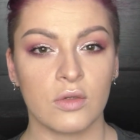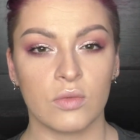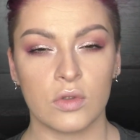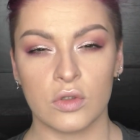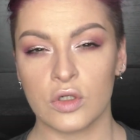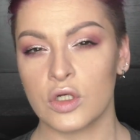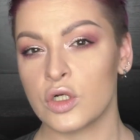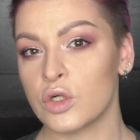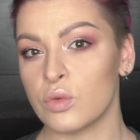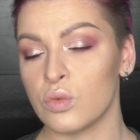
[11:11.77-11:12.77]
It will look
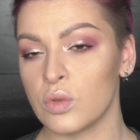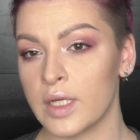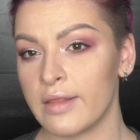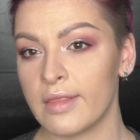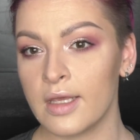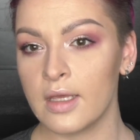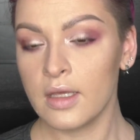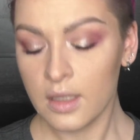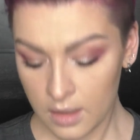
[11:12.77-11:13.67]
cool, I think.